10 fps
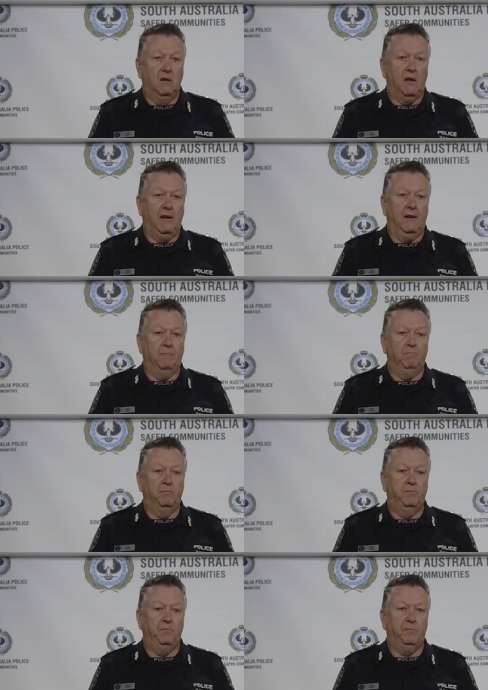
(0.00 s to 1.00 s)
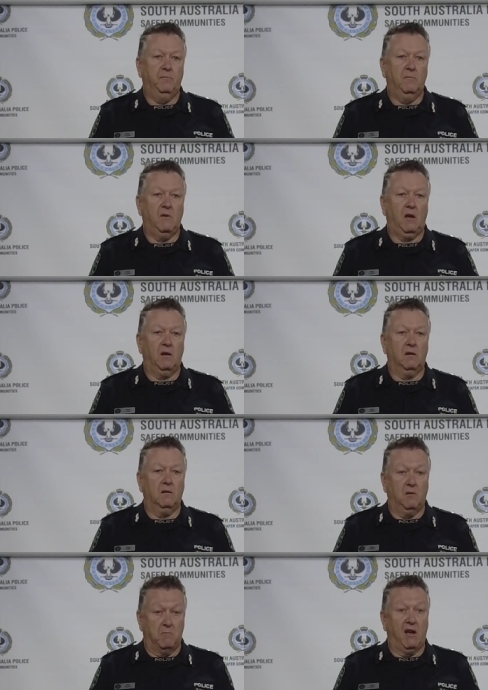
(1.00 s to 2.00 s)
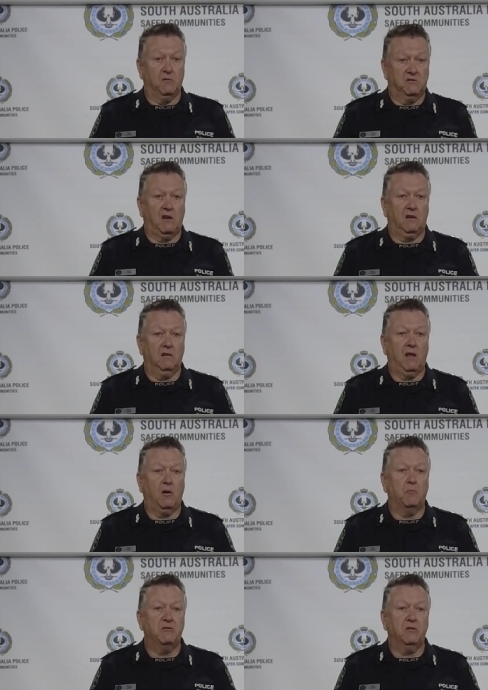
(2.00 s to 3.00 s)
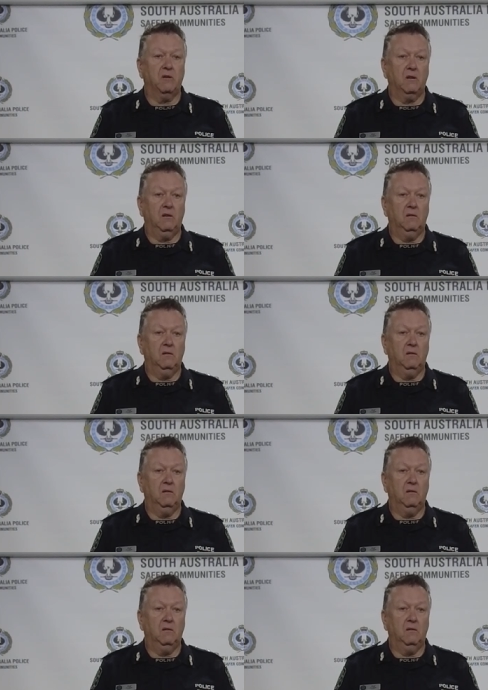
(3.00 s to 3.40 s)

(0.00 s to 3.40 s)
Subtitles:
and the male's taken that opportunity.